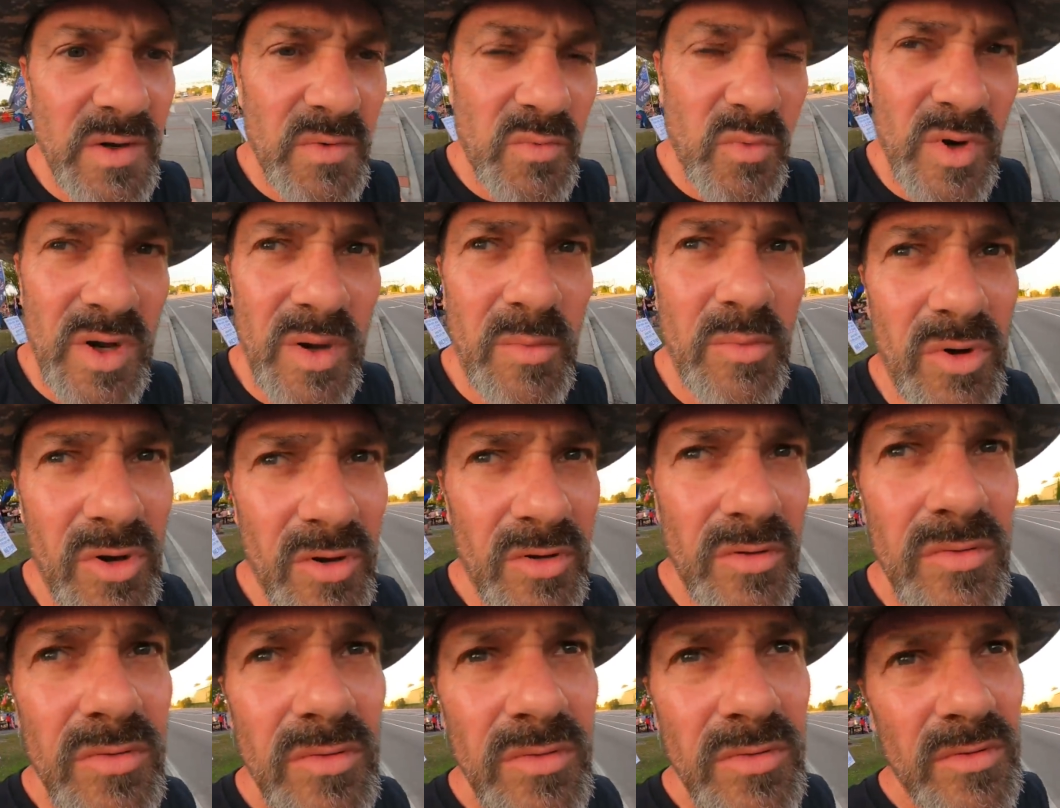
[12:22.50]
on
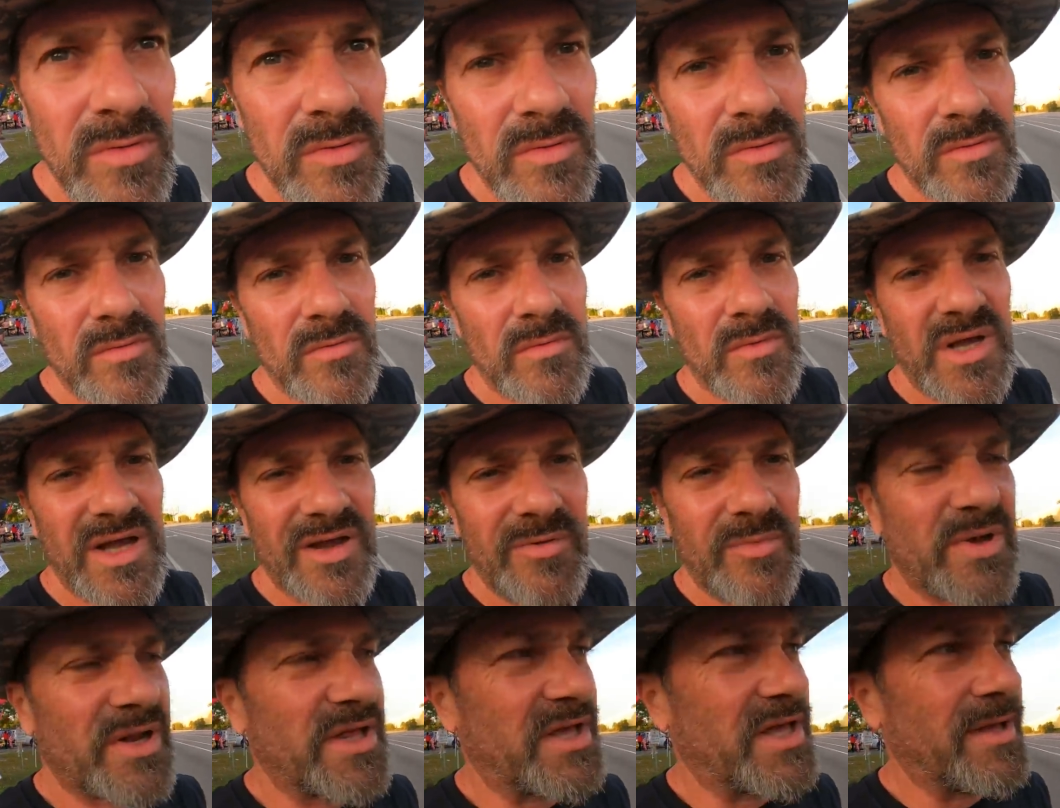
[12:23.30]
Rumble?
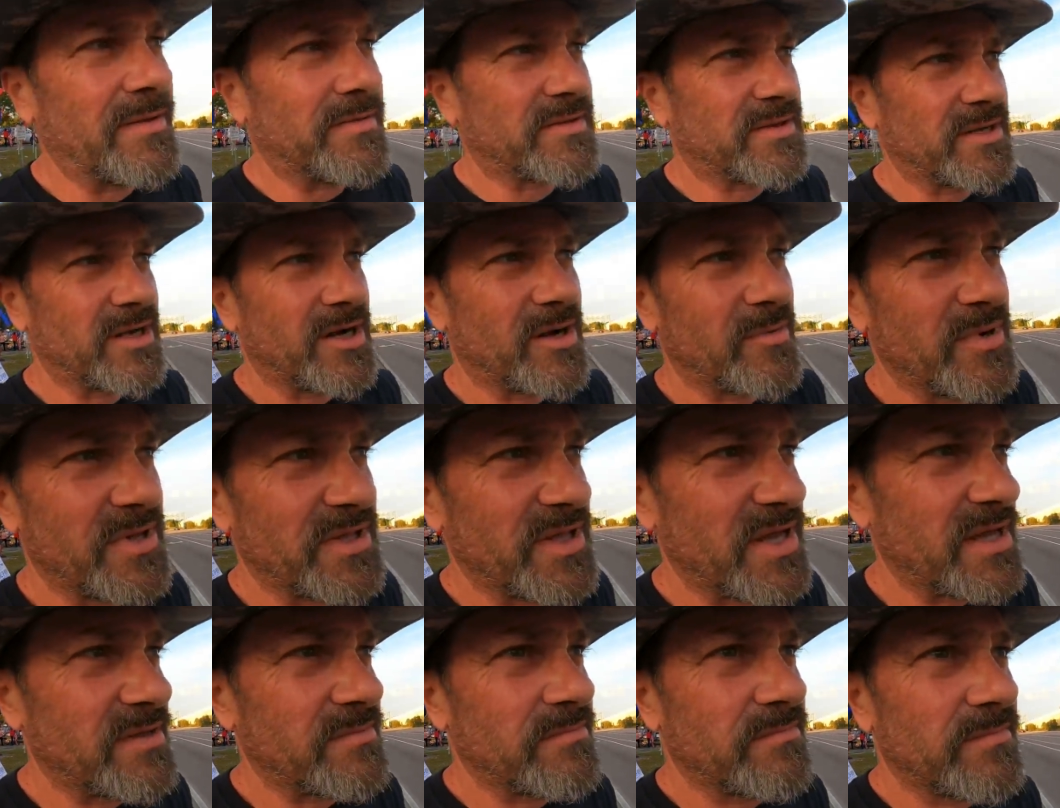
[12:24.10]
Everybody keeps telling me
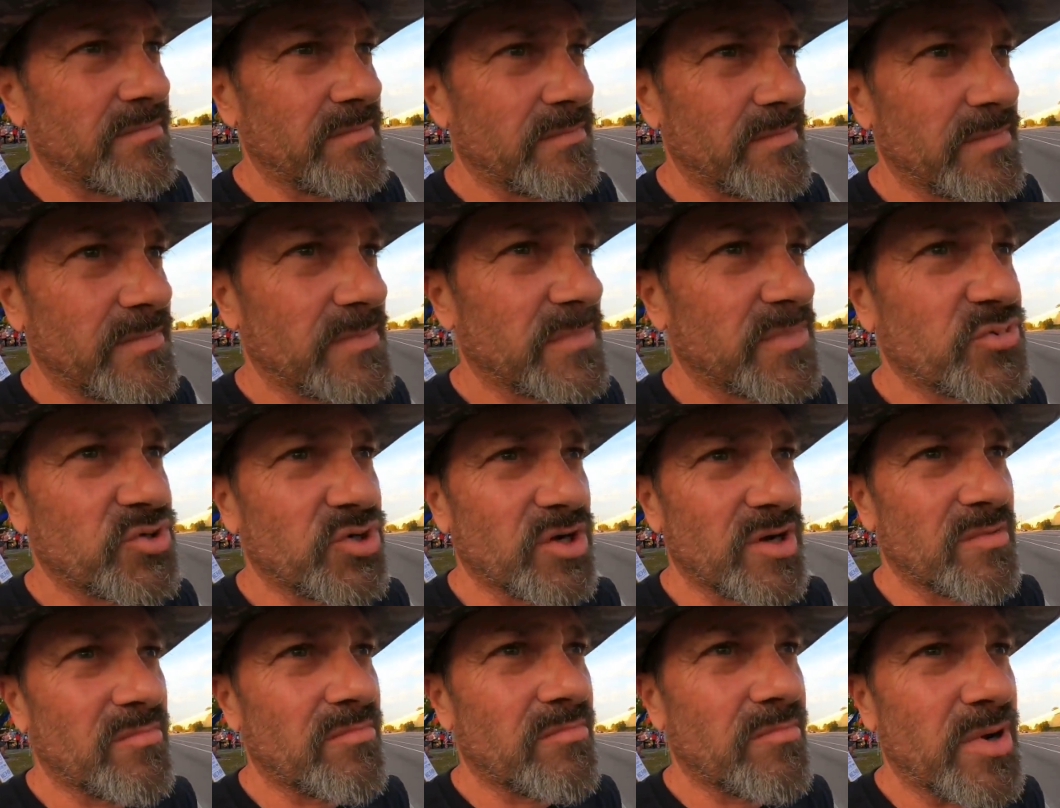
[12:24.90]
that
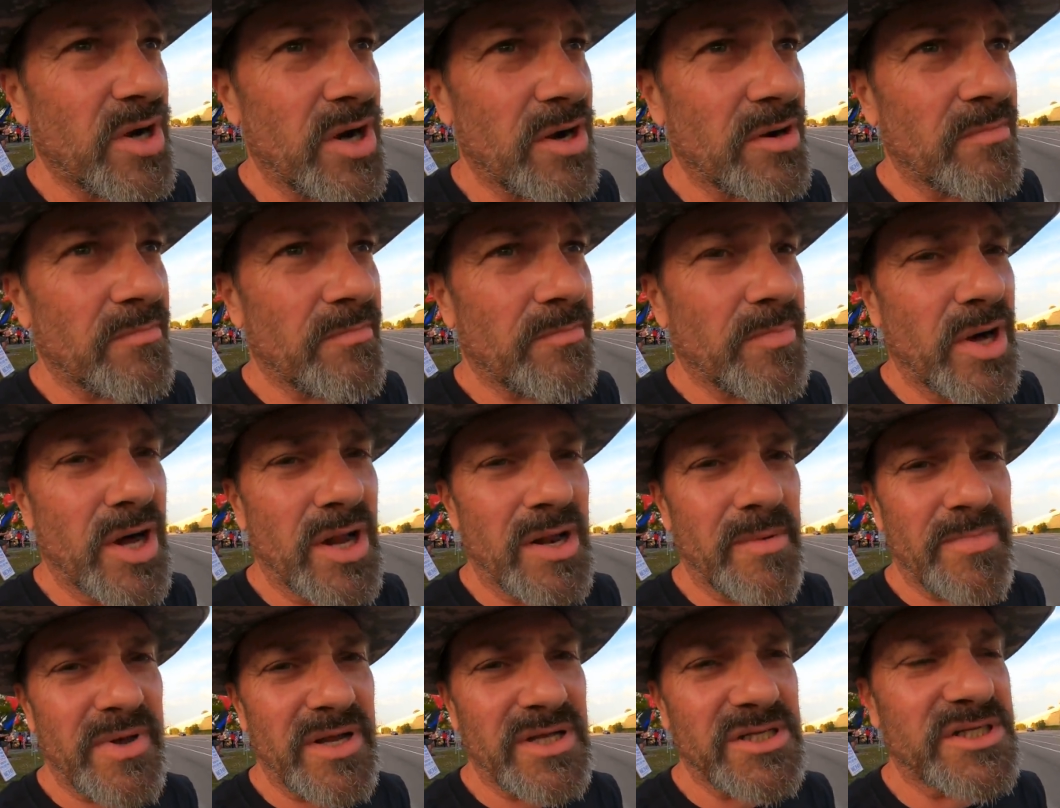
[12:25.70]
Trump
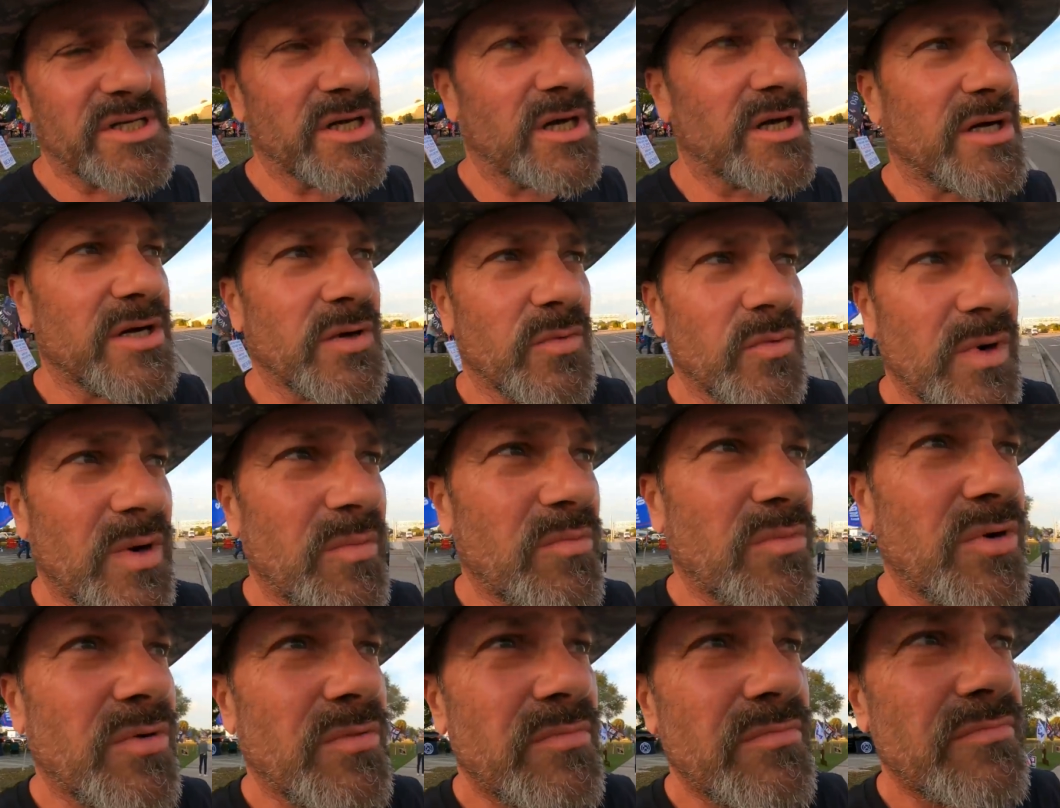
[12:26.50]
bought a big chunk of
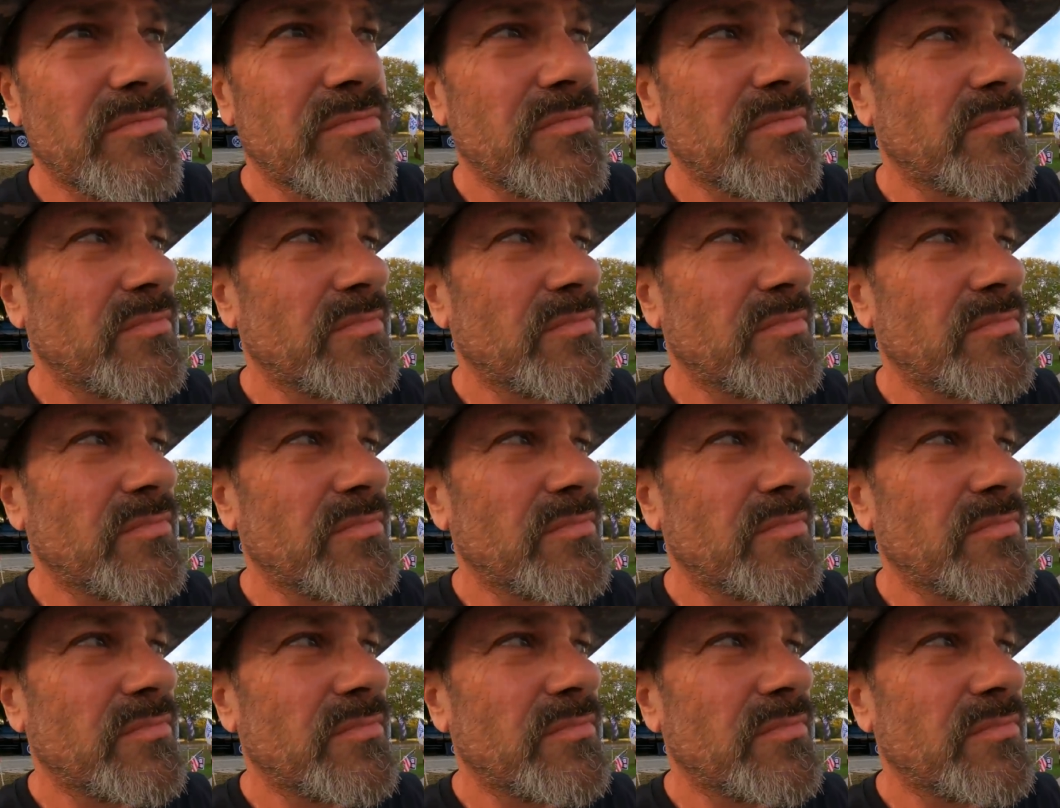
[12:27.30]
Rumble.